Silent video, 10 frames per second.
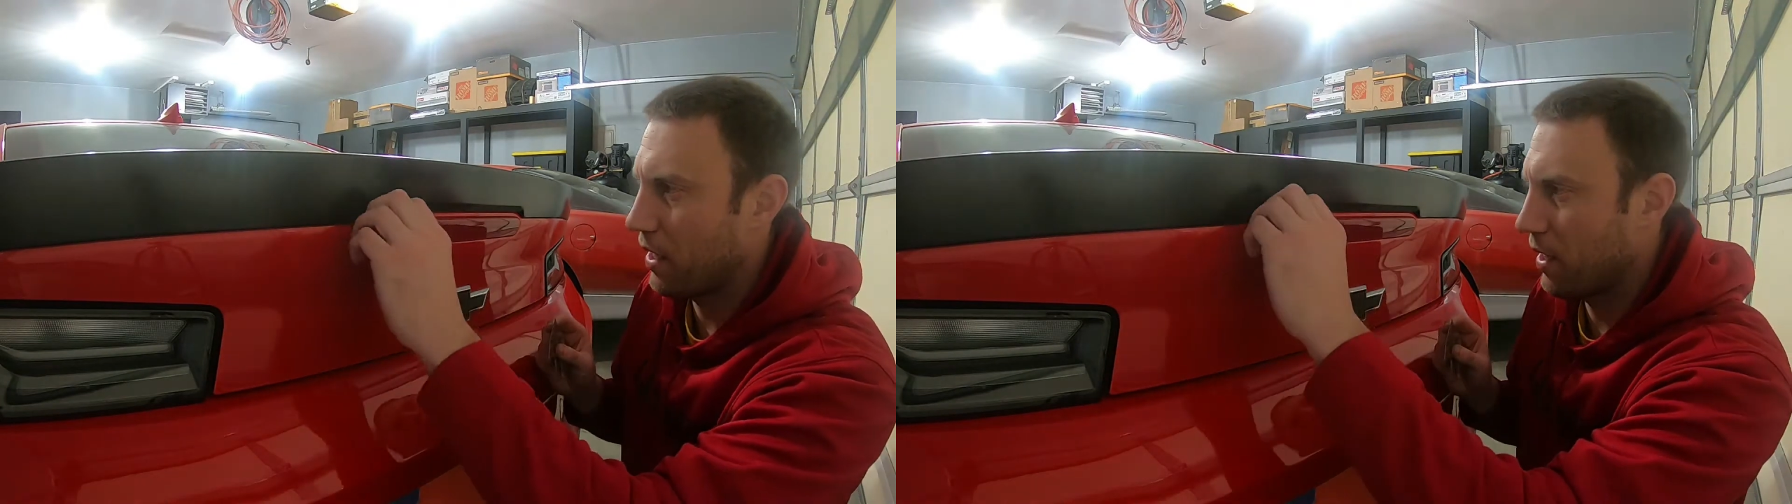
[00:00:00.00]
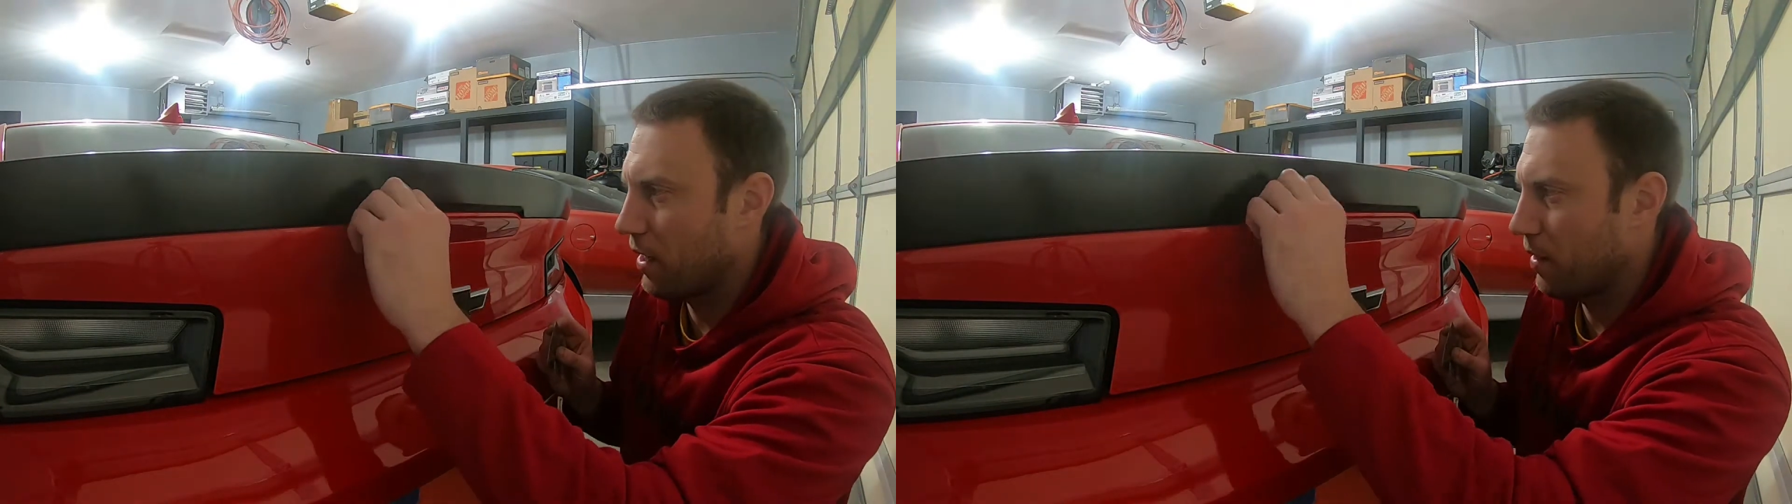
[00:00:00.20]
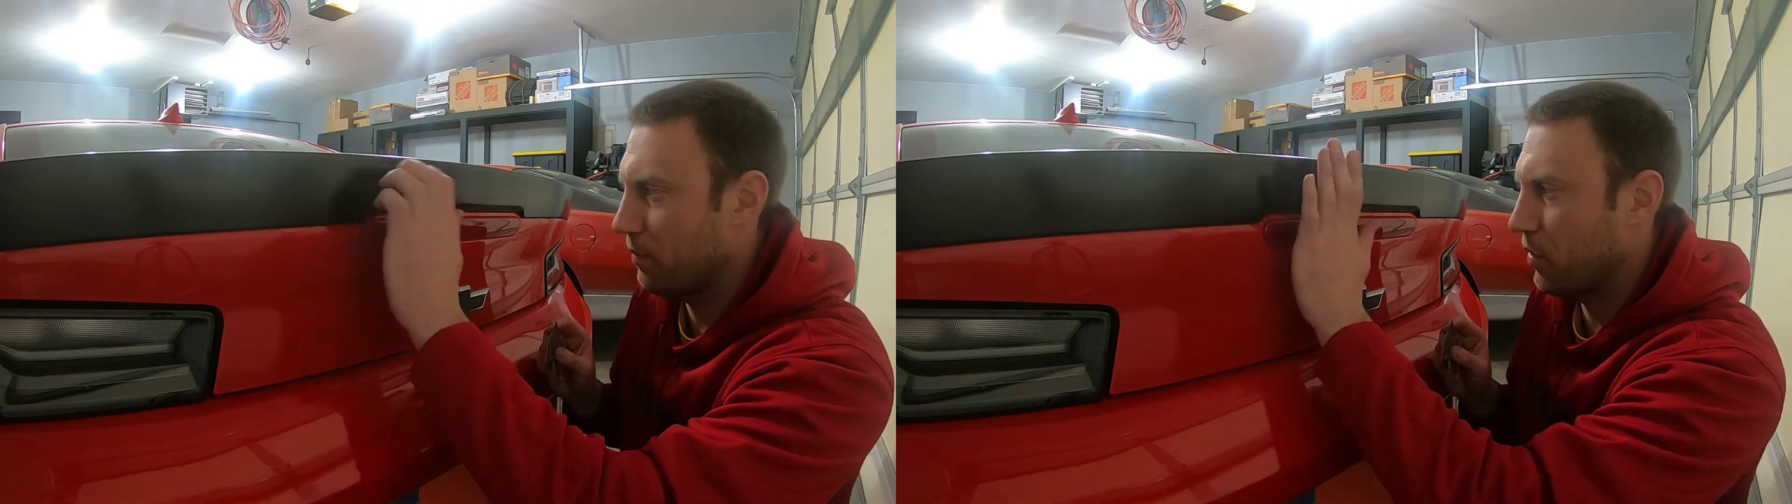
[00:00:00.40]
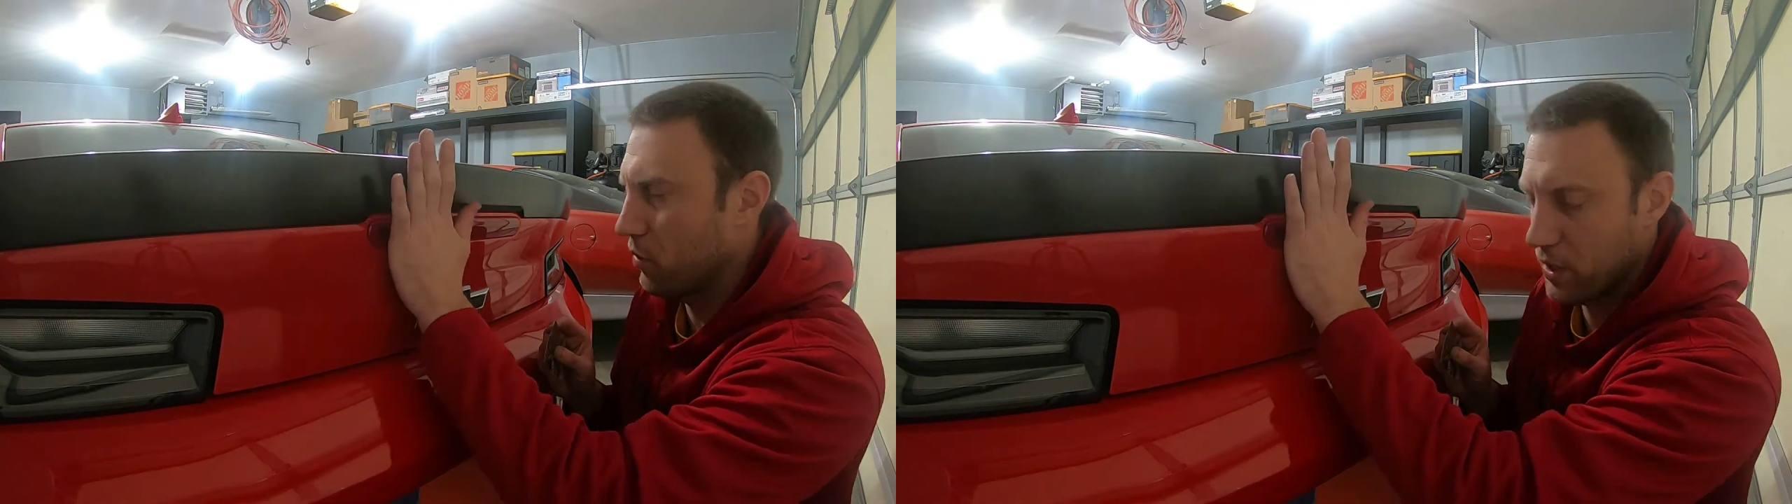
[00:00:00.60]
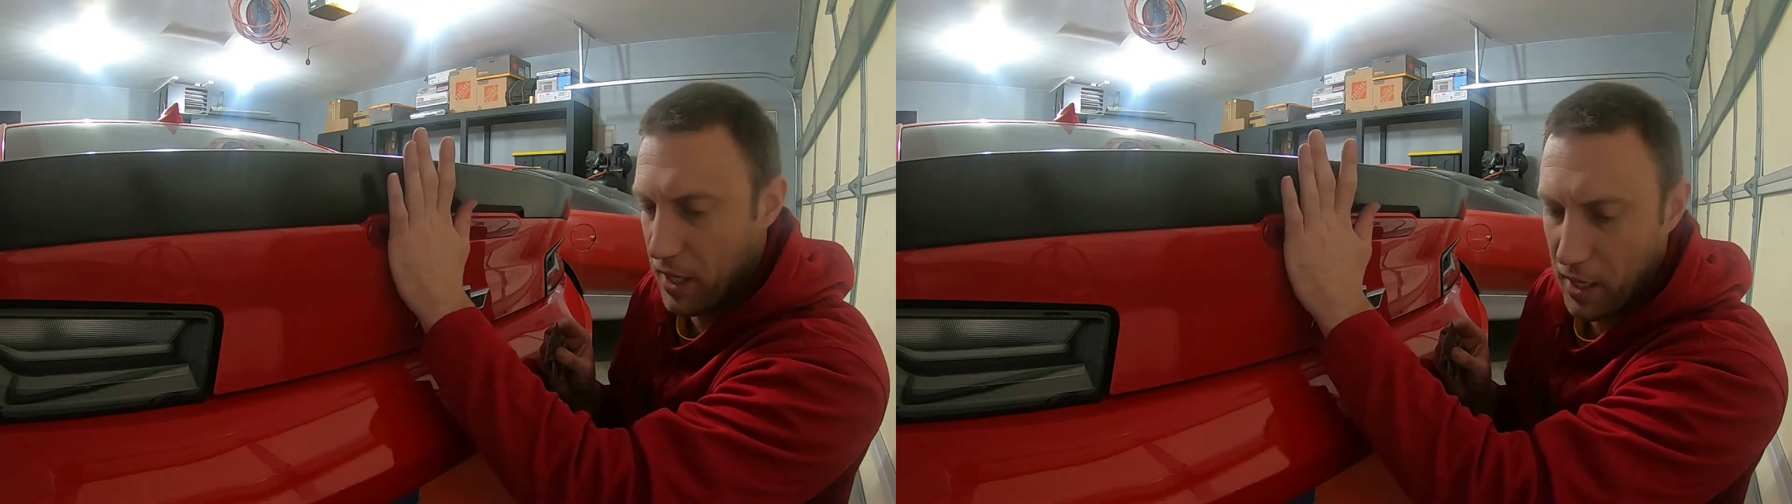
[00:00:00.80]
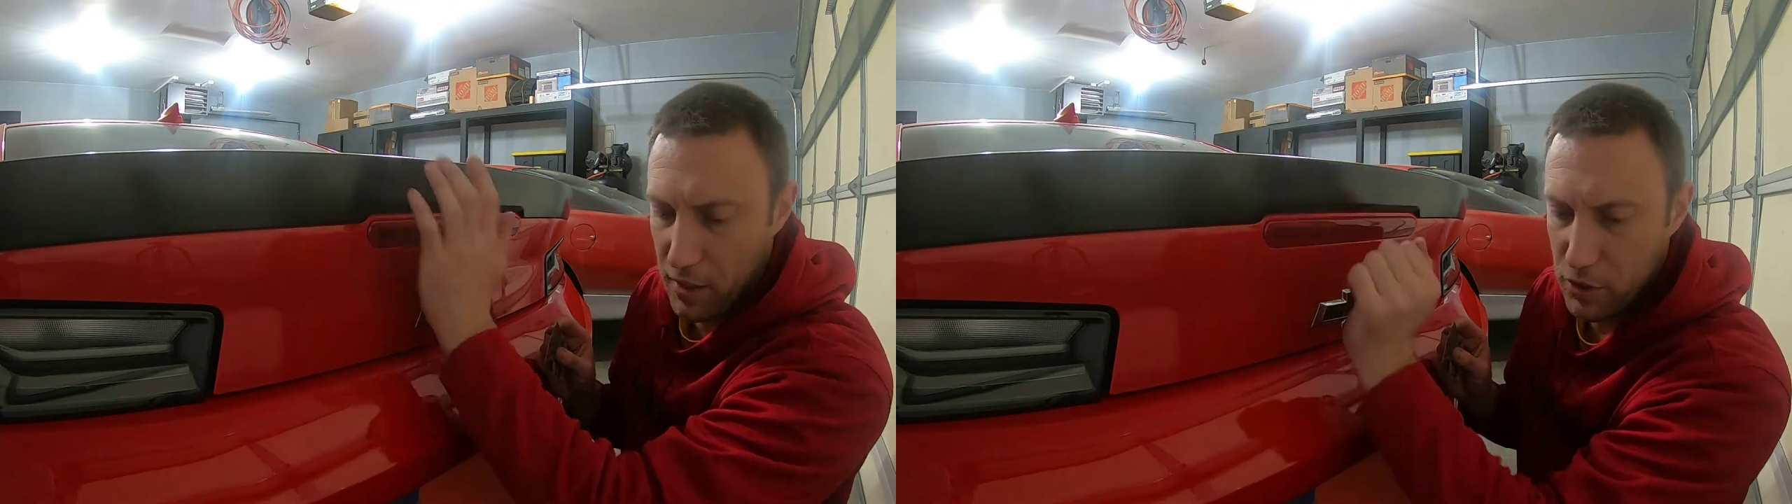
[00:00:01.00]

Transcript: um, with the hair